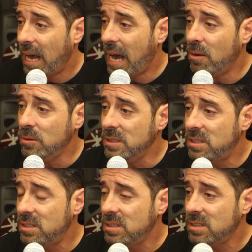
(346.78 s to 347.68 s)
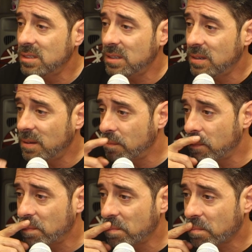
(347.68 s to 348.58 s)
I was
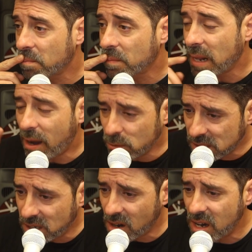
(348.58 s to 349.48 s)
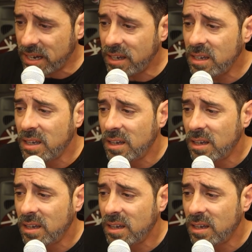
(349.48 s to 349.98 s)
gone